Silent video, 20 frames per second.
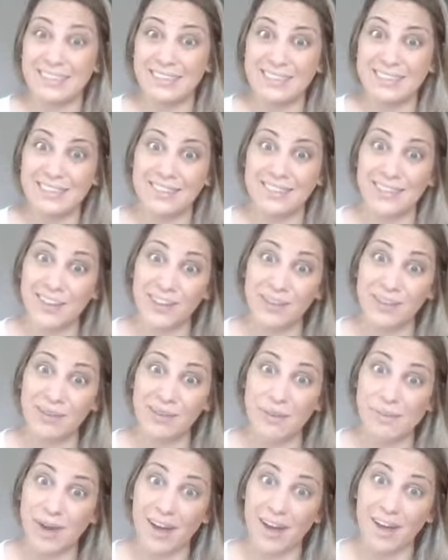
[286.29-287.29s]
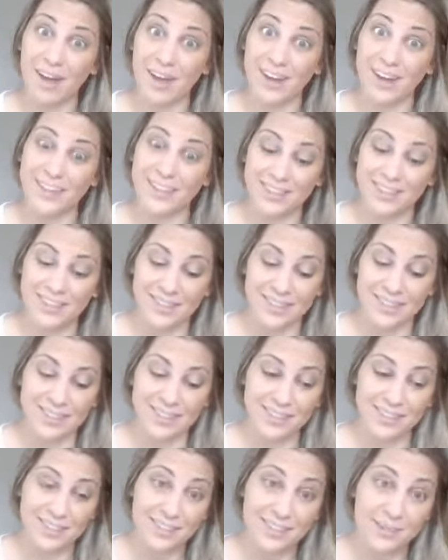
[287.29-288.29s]
no, I'm not,
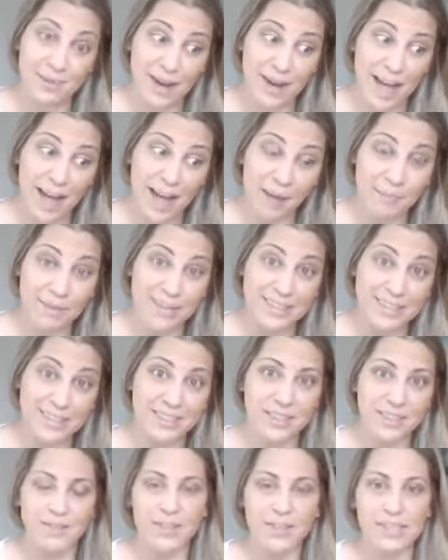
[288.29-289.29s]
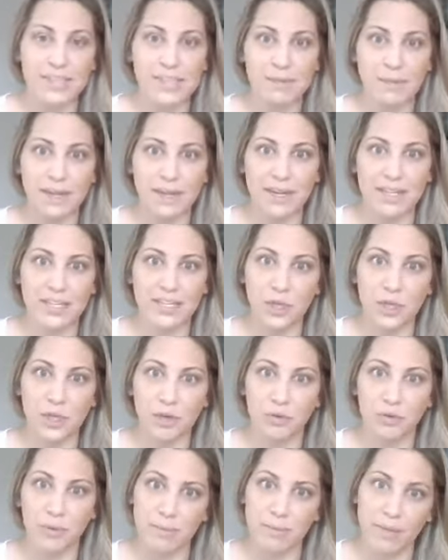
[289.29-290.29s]
and this is what happened, and you have to explain it to your
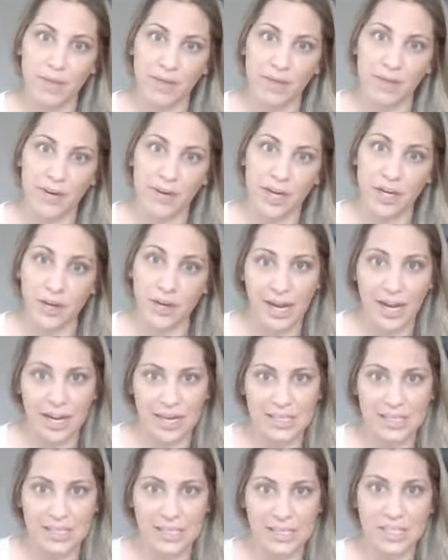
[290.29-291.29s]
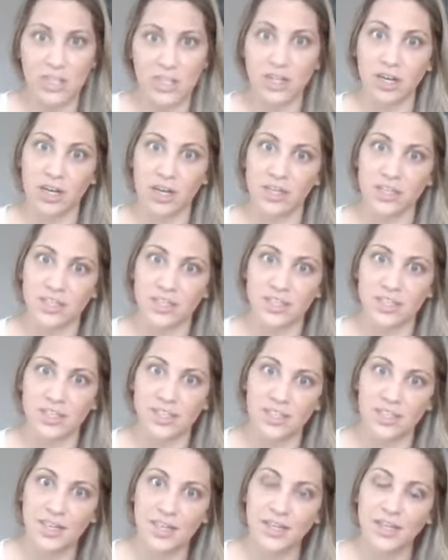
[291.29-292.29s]
grandmother and your aunts and your uncles
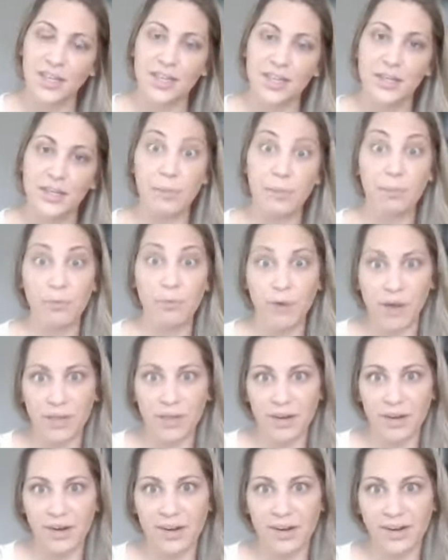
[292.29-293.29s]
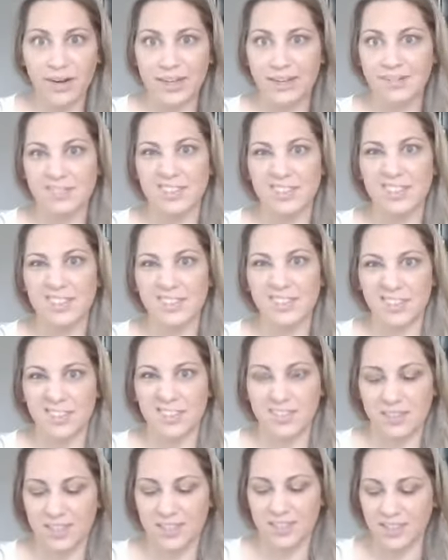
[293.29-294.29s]
and your brother, and
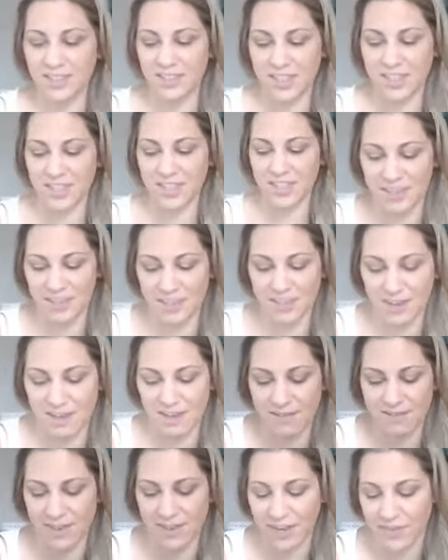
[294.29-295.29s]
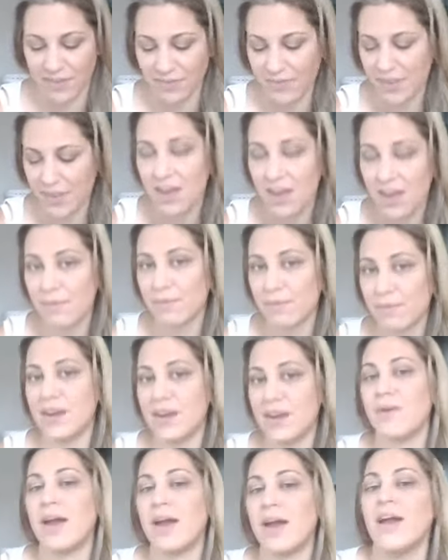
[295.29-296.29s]
it's just not fun. But
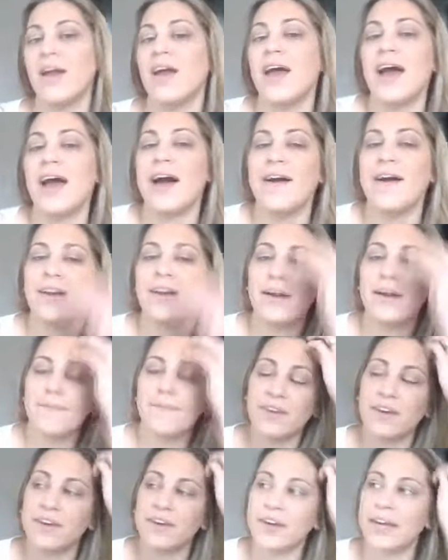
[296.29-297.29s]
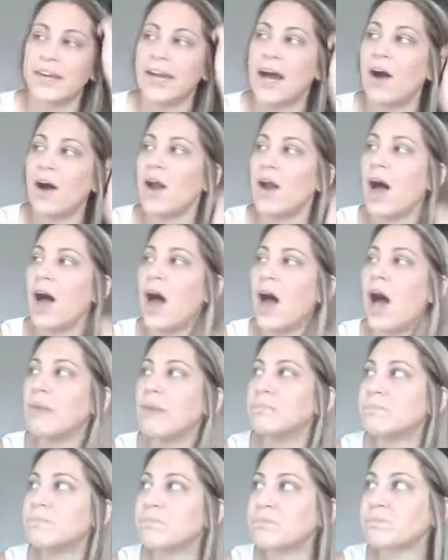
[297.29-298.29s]
anyway, I ended up figuring it out.
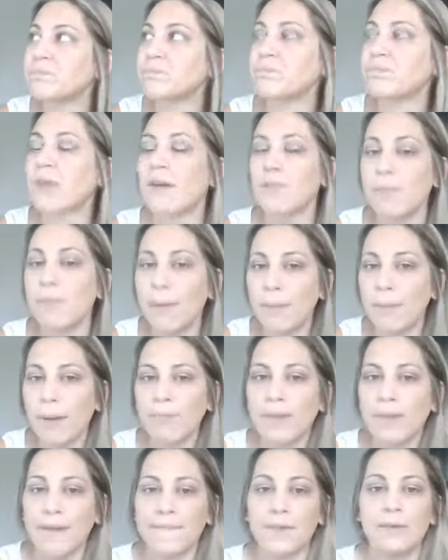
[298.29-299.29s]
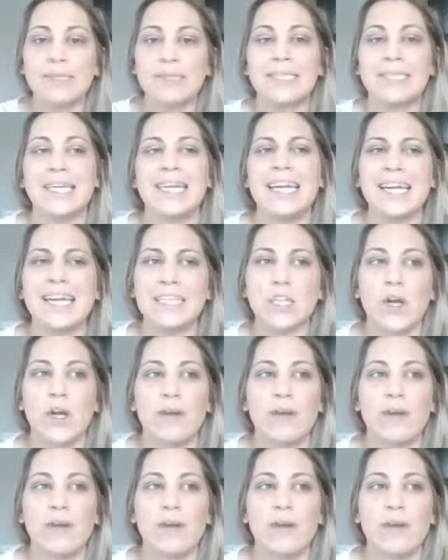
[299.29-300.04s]
After my mom left, it was Sunday, and I started